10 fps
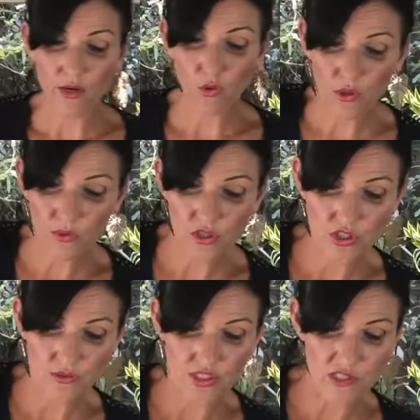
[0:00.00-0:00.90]
all you want to
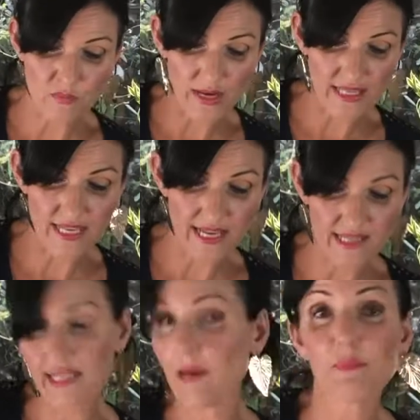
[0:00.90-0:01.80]
do is just break the eggs
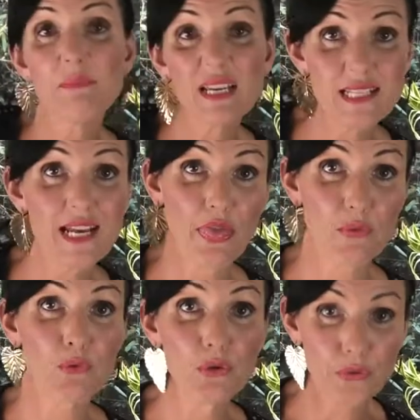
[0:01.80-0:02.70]
up, mix that
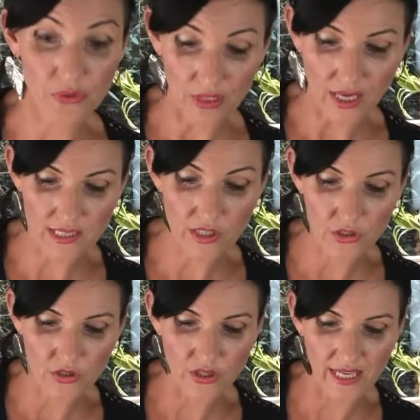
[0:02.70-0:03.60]
through until
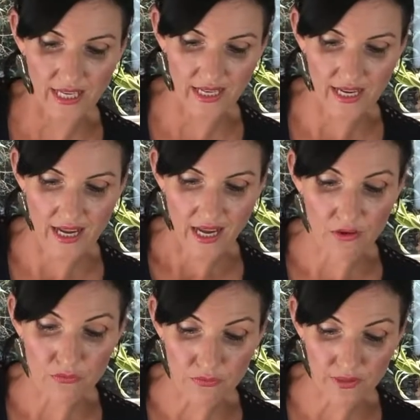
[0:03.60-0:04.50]
you get a
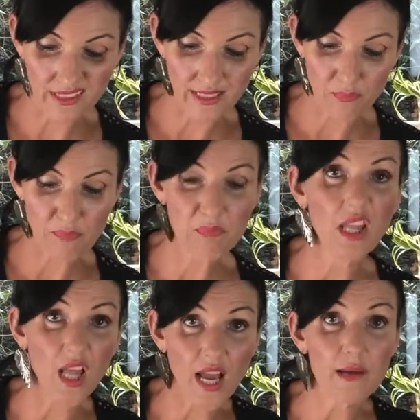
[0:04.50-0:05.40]
really
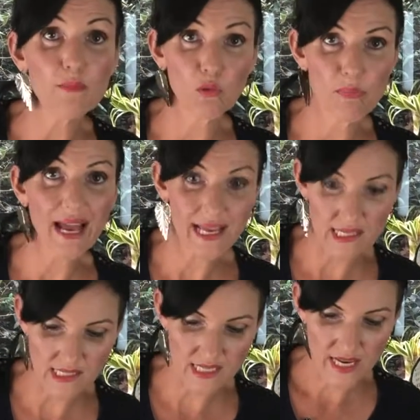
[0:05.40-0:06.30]
pliable
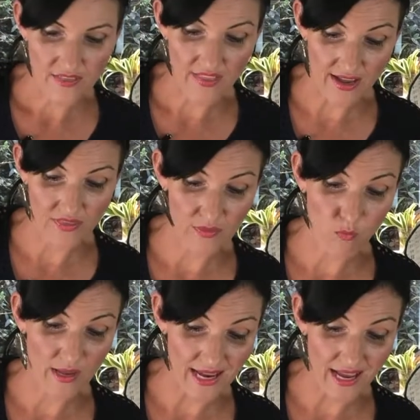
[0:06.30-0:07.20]
paste that
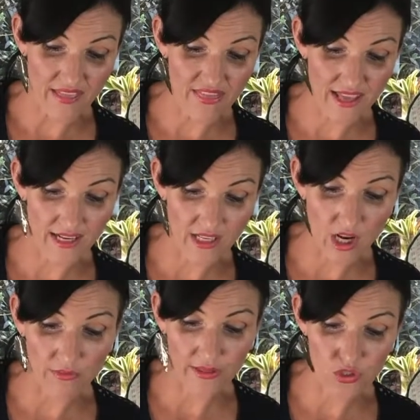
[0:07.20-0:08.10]
we are then
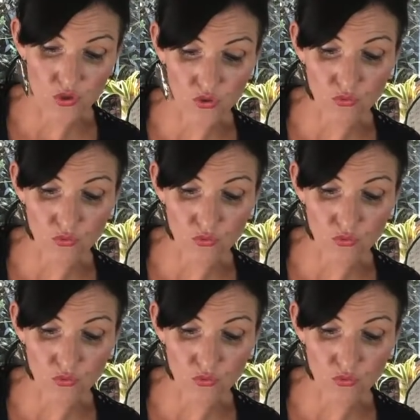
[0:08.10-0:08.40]
going to